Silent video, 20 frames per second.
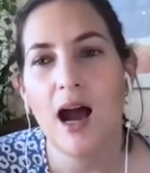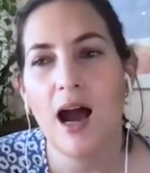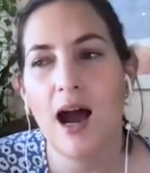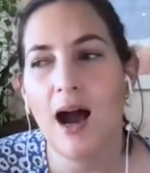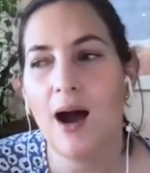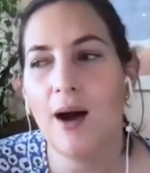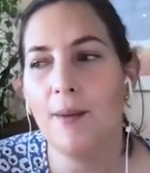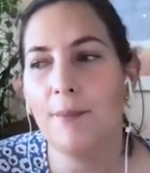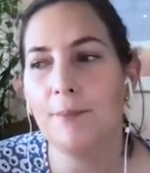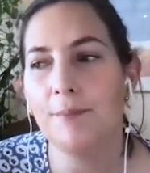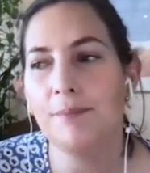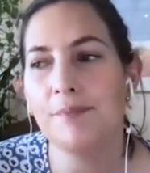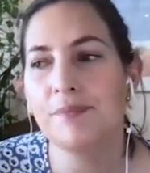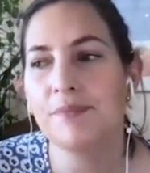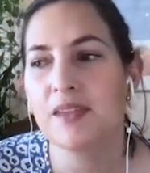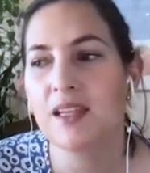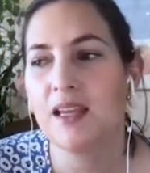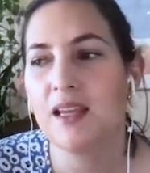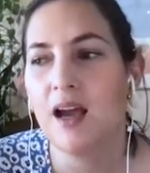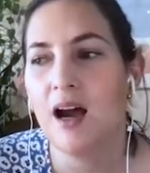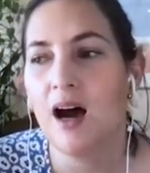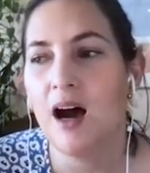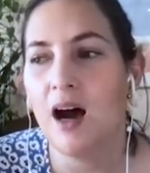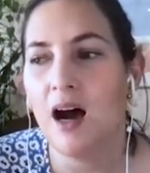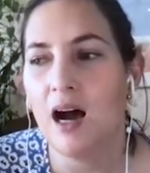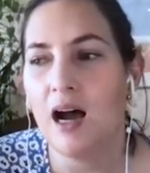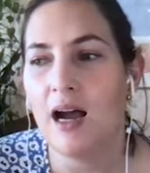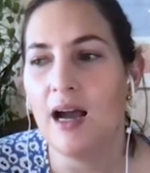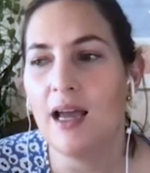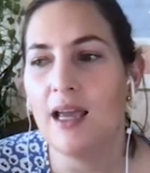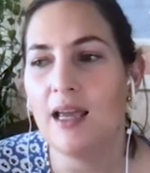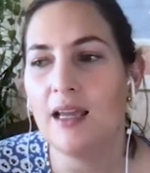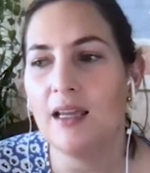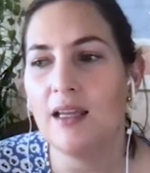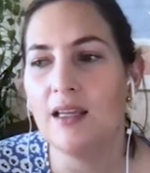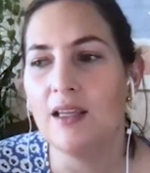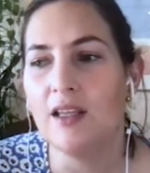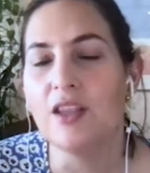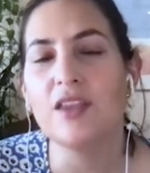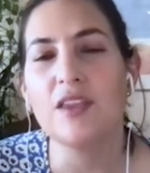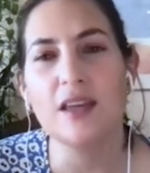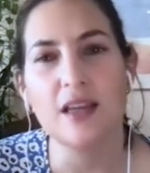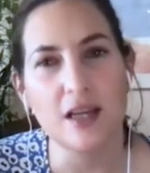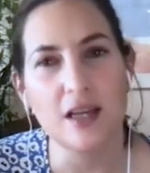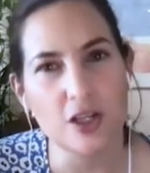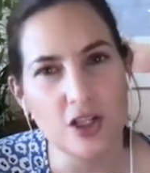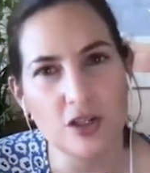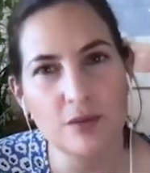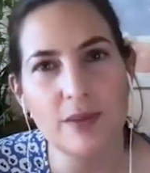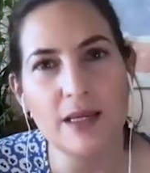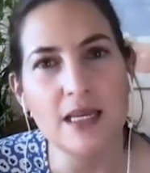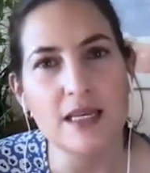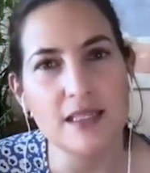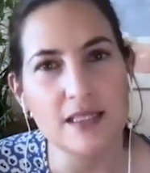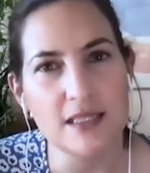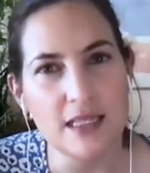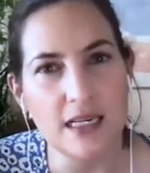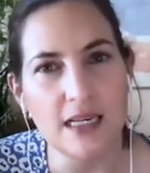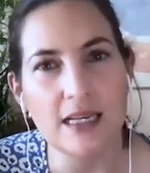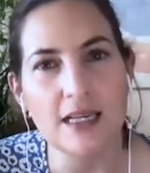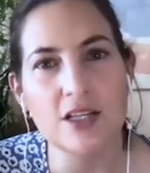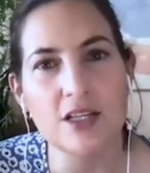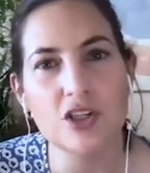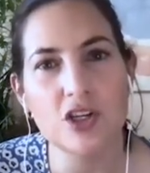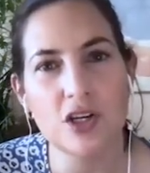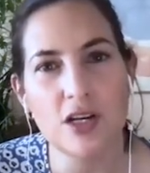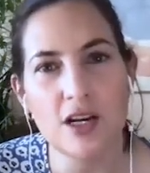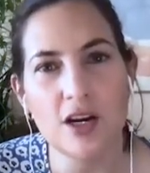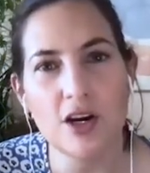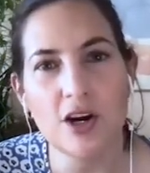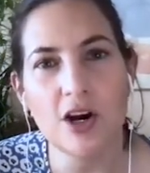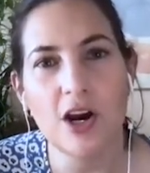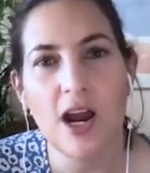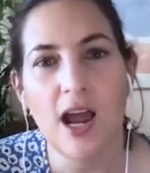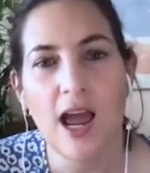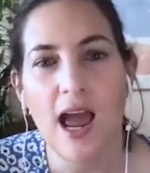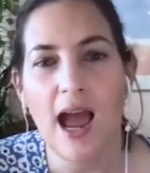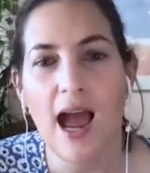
I think I should be a senior engineer,